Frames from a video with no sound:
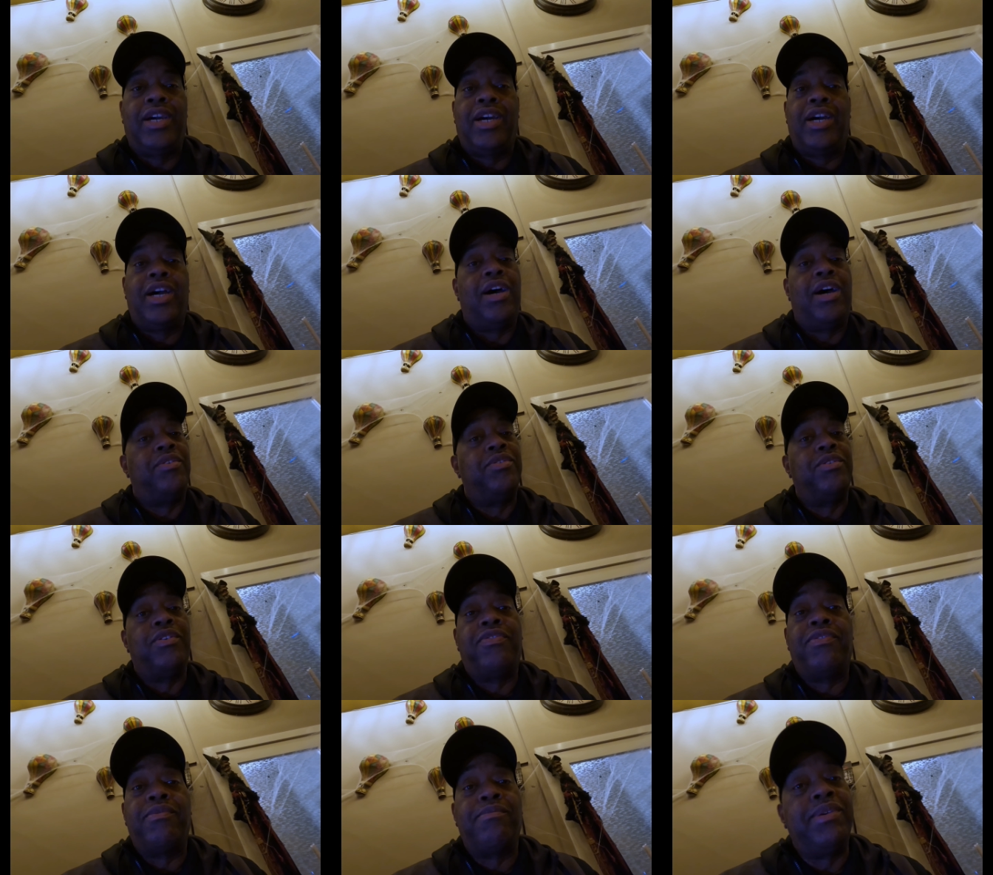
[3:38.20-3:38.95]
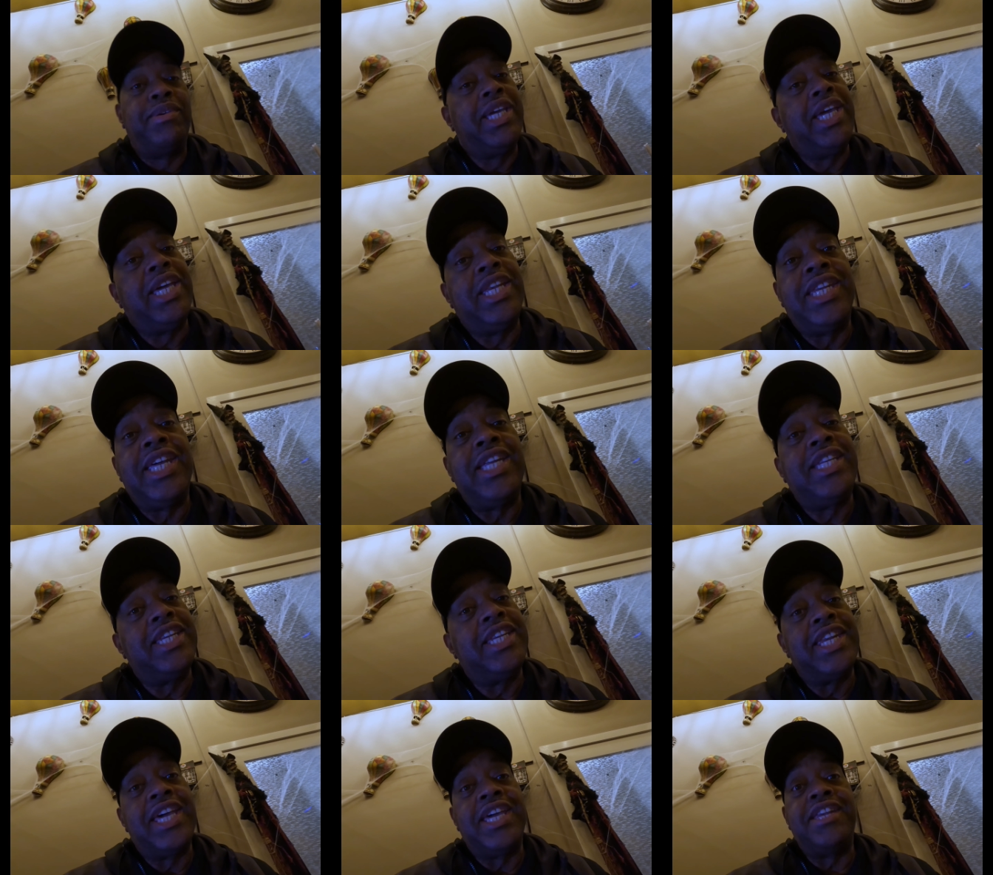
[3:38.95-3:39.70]
I don't know if I'm gonna be hitting that
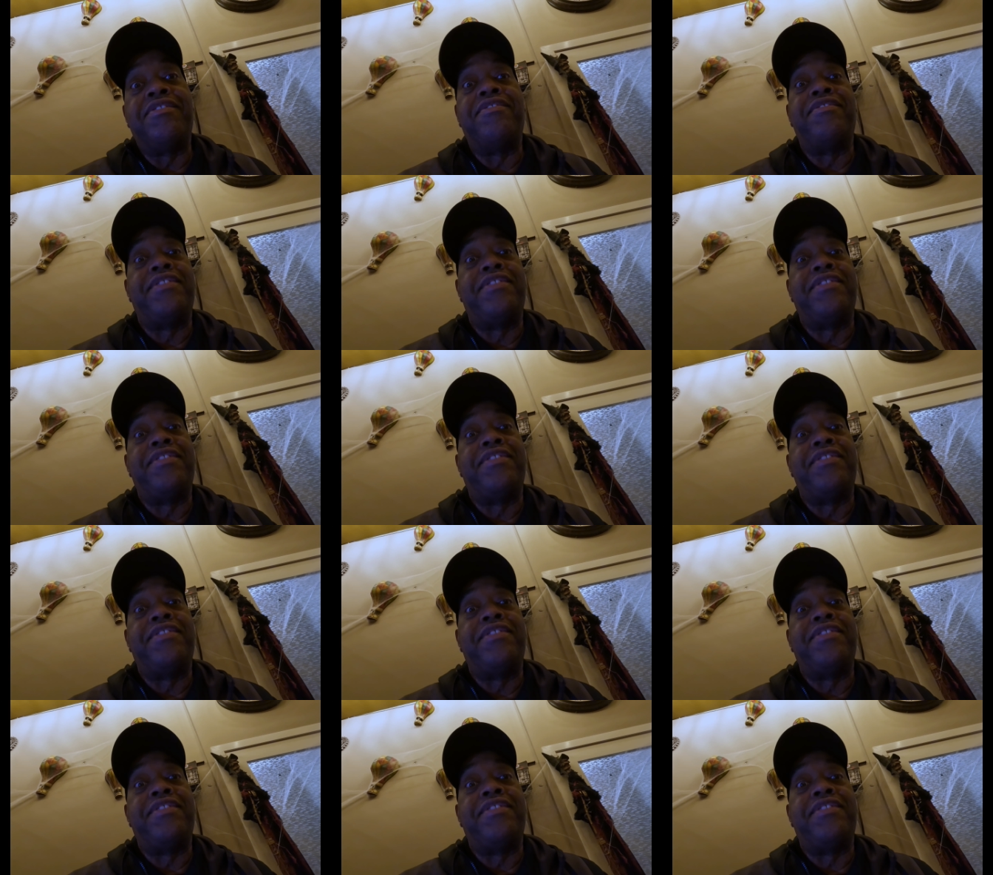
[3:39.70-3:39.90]
tonight or